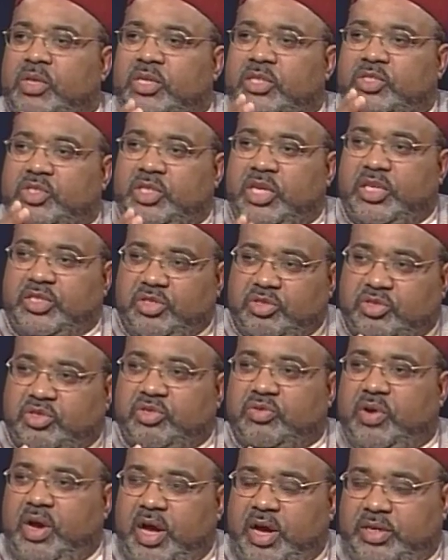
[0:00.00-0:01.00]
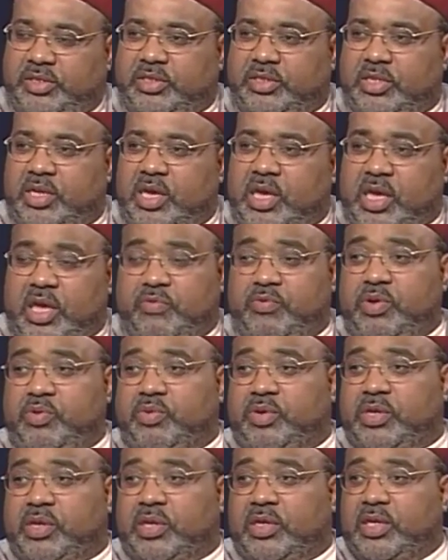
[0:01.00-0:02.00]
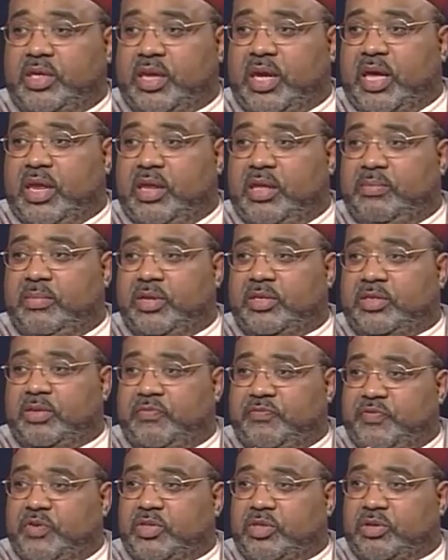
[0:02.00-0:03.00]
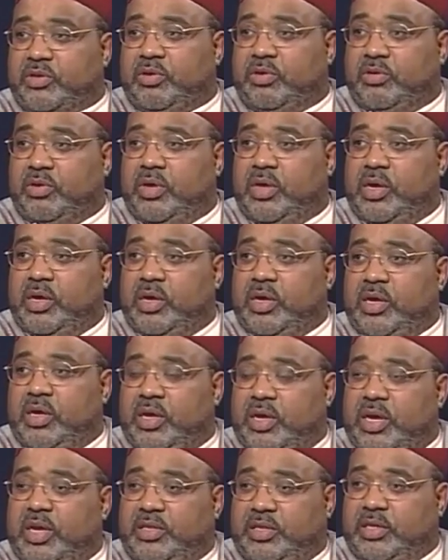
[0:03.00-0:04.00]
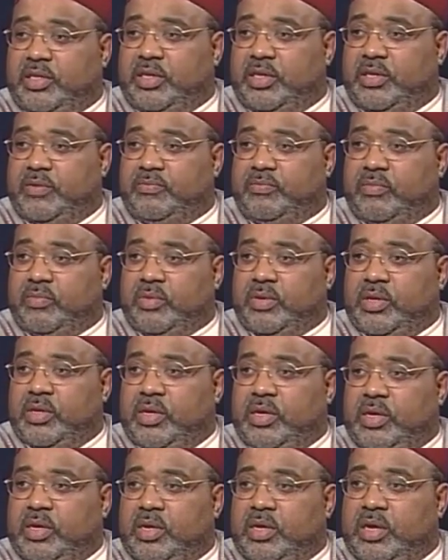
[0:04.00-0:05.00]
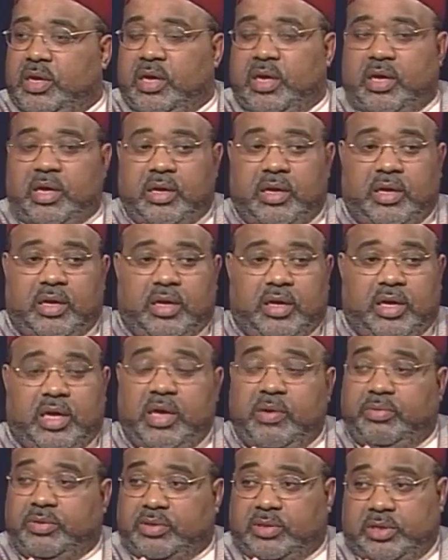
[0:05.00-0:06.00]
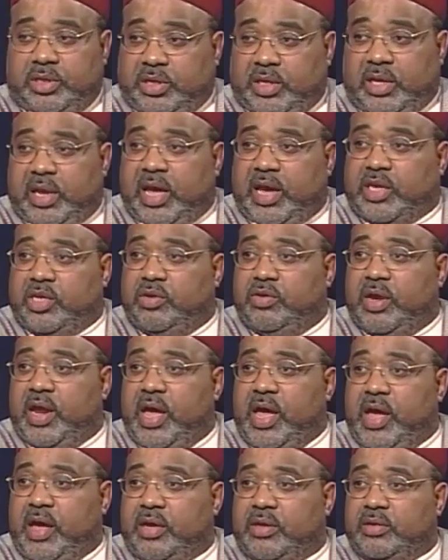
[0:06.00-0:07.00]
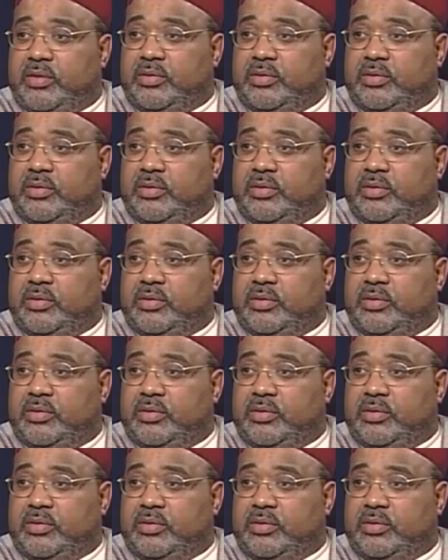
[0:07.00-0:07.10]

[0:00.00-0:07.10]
Jesus to us, if we wouldn't look at him as a physical entity, he was looking like you and I.